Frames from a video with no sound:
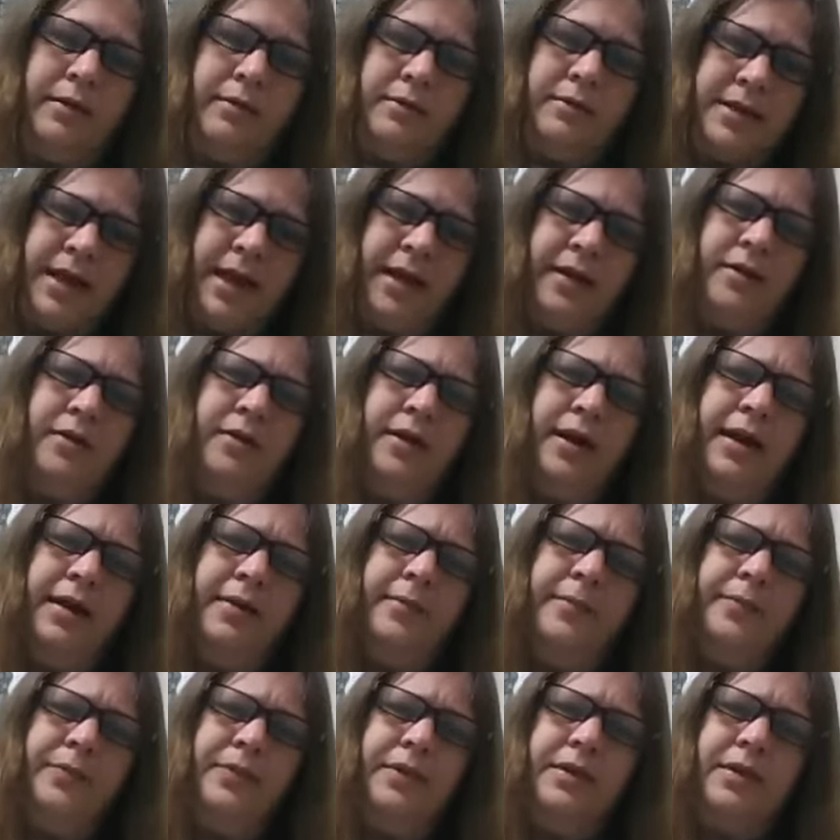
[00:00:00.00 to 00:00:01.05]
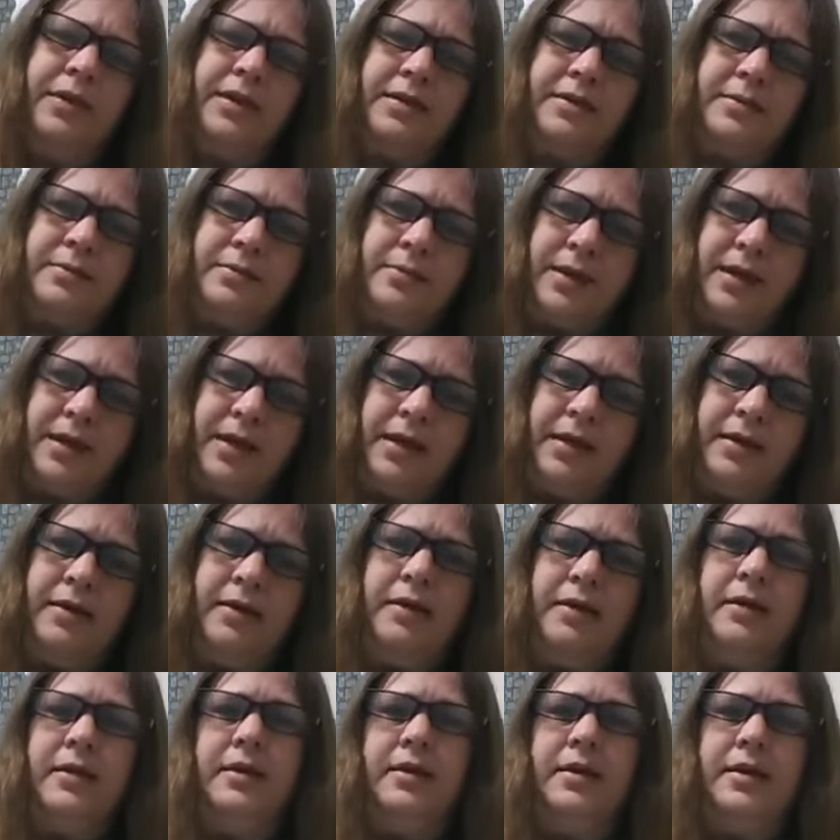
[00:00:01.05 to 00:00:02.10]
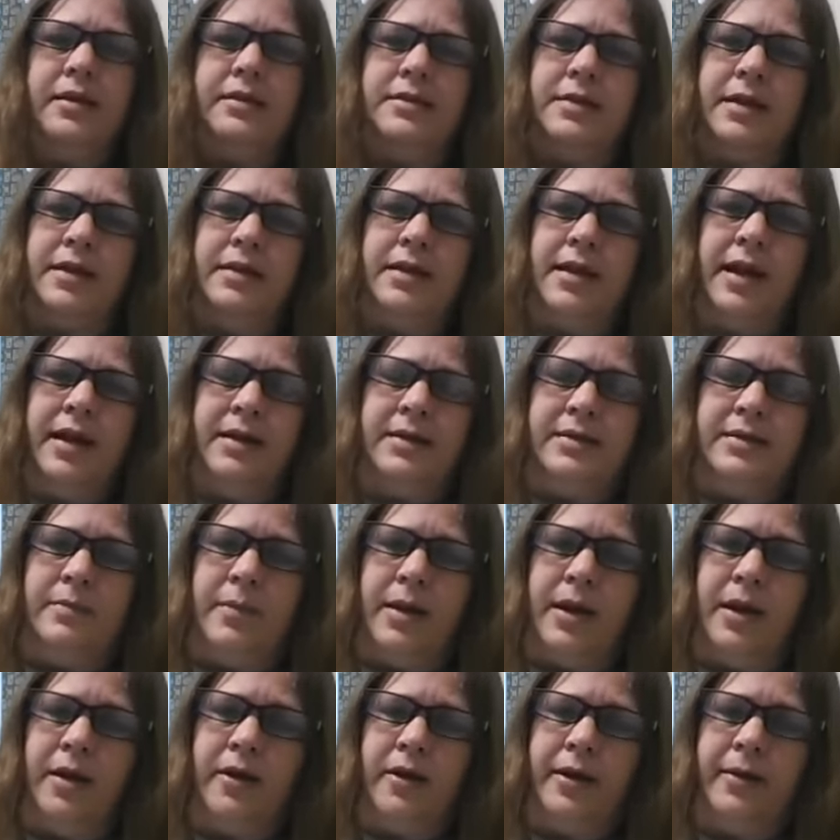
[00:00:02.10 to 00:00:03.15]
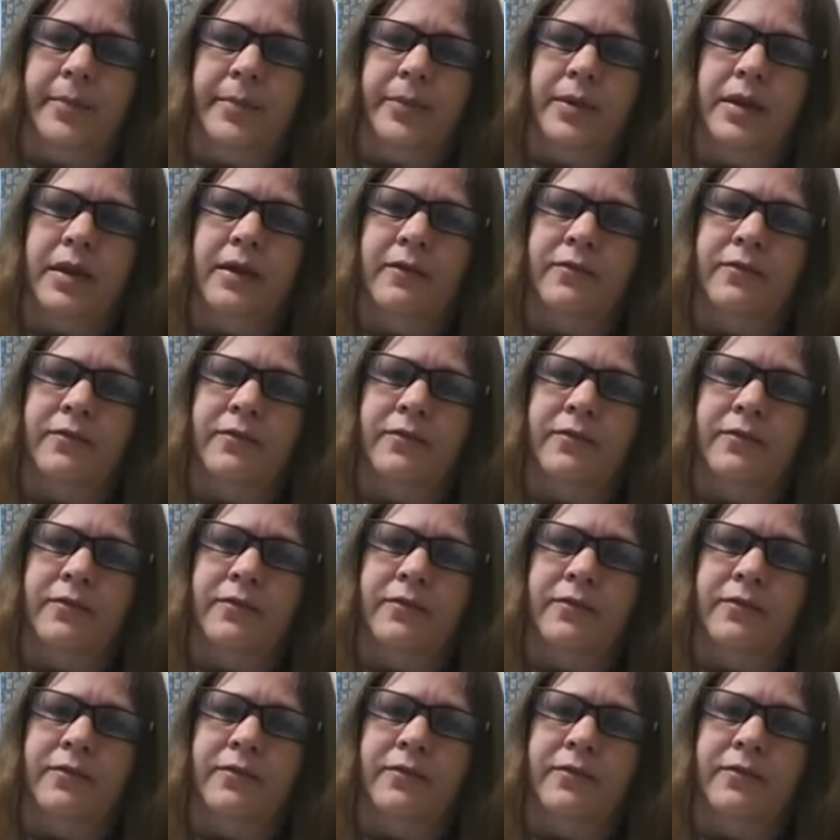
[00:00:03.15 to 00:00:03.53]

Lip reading: Saturday is me and Sunday is Mary.